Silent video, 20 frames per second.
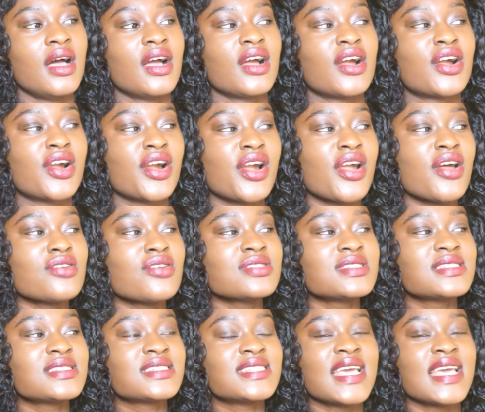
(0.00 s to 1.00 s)

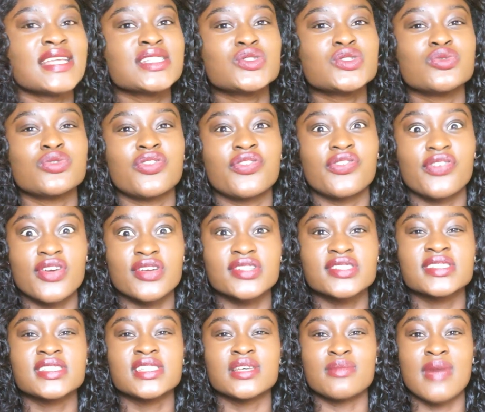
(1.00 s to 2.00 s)
Girls tend to refer to
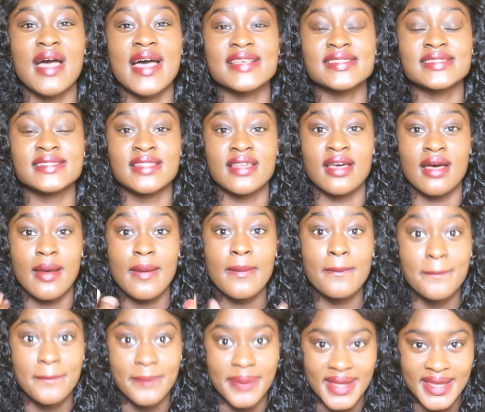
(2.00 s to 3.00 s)
them as the
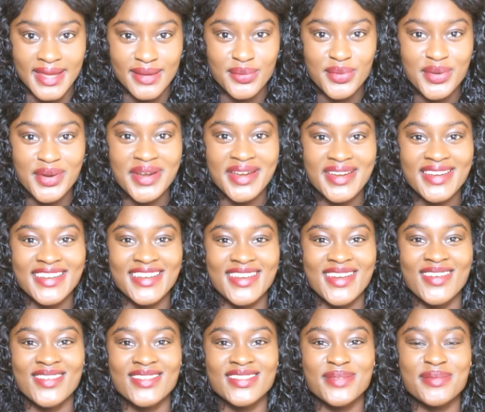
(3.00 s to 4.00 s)
B word. You
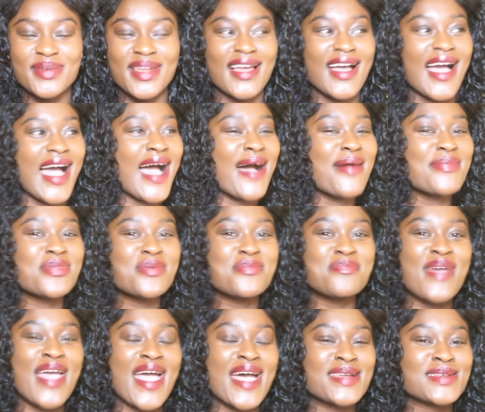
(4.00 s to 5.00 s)
know, they'll be like, I'm the
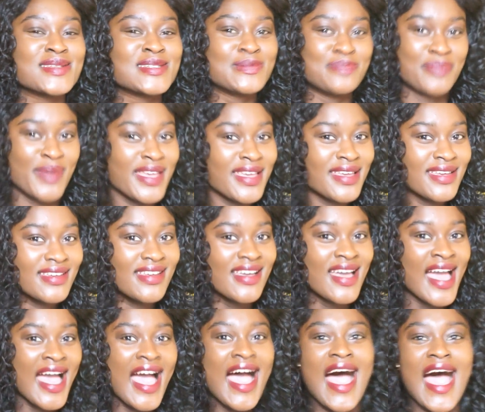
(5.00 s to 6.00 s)
baddest B.
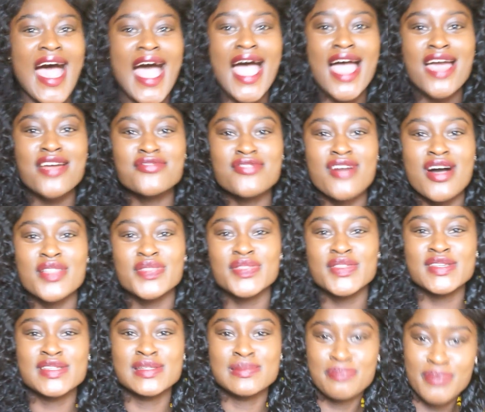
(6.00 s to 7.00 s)
I run
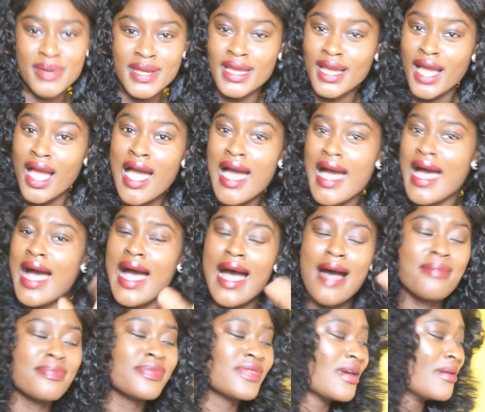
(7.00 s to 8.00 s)
this B.
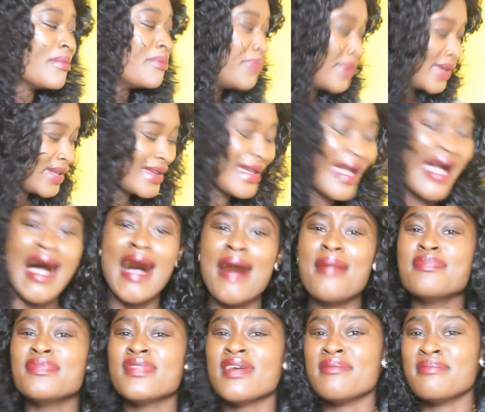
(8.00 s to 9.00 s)
I'm the B.
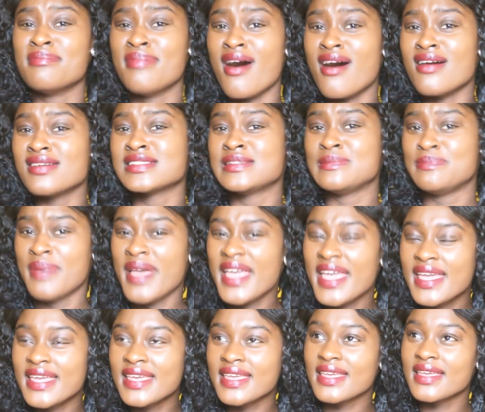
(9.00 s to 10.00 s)
I'm the boss
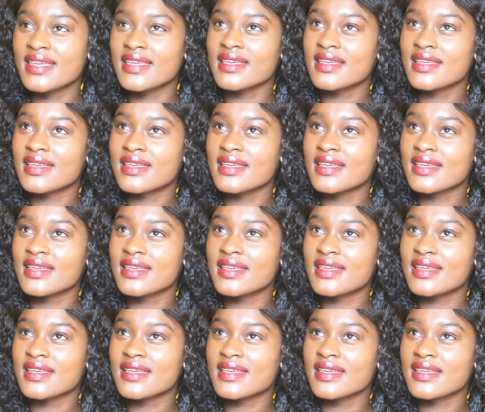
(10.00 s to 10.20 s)
B.